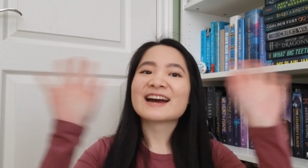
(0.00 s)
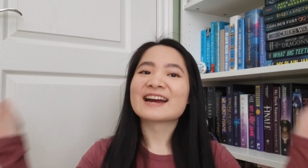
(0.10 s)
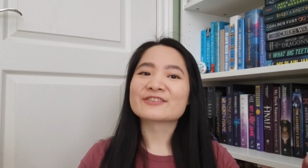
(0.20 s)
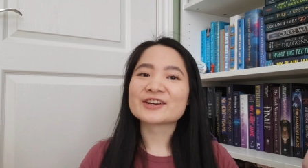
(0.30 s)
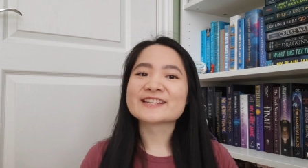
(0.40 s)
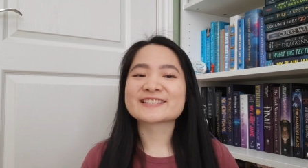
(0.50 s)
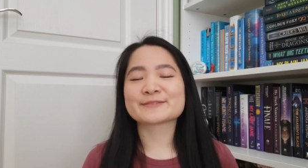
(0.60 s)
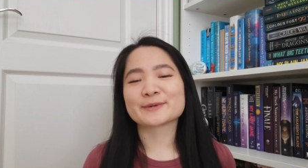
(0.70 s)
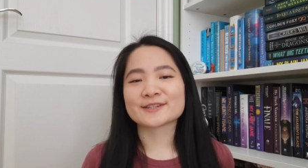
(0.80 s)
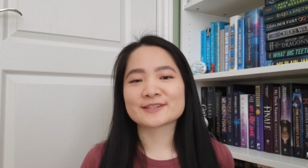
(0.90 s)
Hi friends,
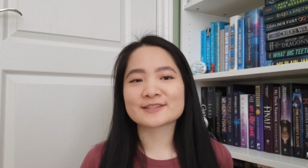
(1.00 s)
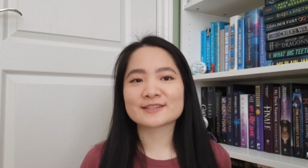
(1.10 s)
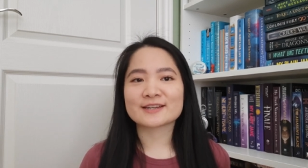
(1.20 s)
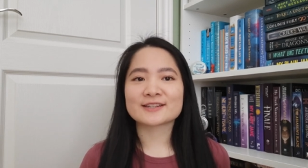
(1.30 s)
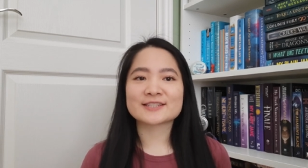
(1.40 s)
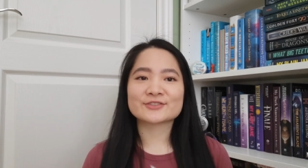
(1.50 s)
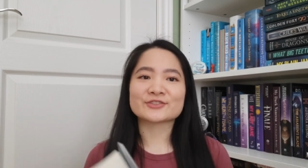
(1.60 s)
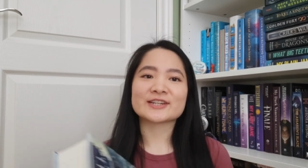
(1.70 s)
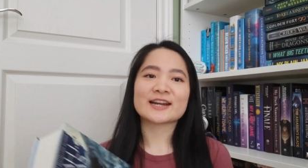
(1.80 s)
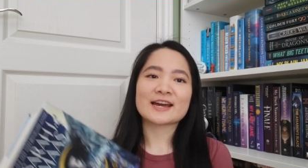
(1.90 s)
it's Monica and let's
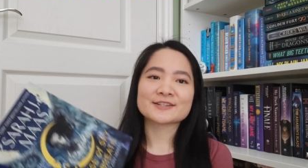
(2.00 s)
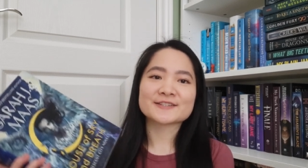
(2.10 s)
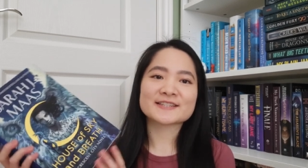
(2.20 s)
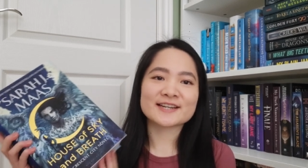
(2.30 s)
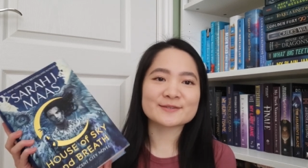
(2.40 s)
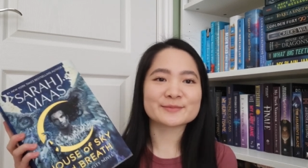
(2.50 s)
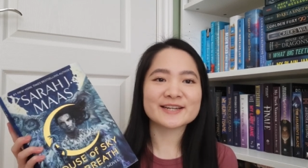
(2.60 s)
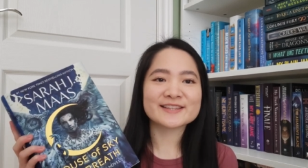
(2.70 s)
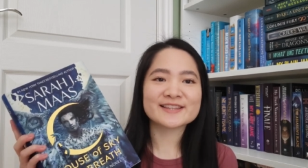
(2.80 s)
read House of Sky and Breath.